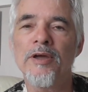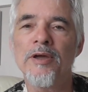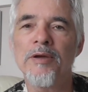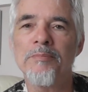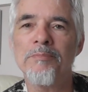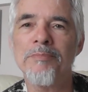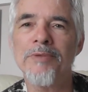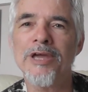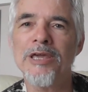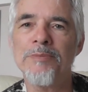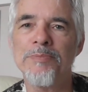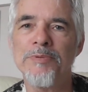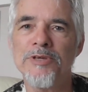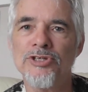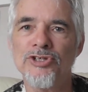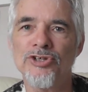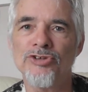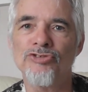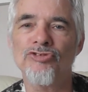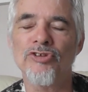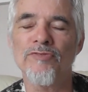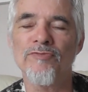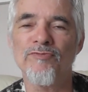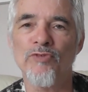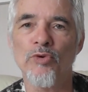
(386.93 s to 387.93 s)
maybe
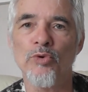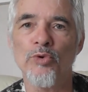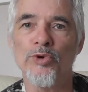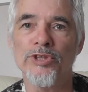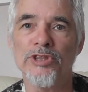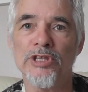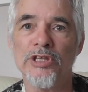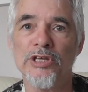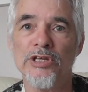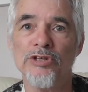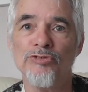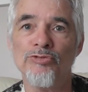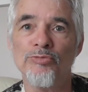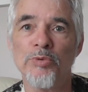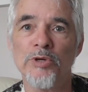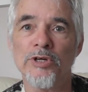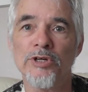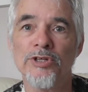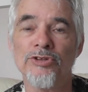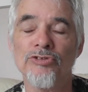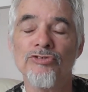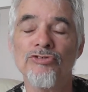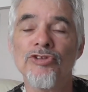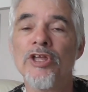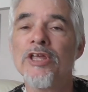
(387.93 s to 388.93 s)
just avoid these
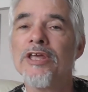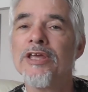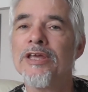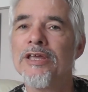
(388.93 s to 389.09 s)
ones,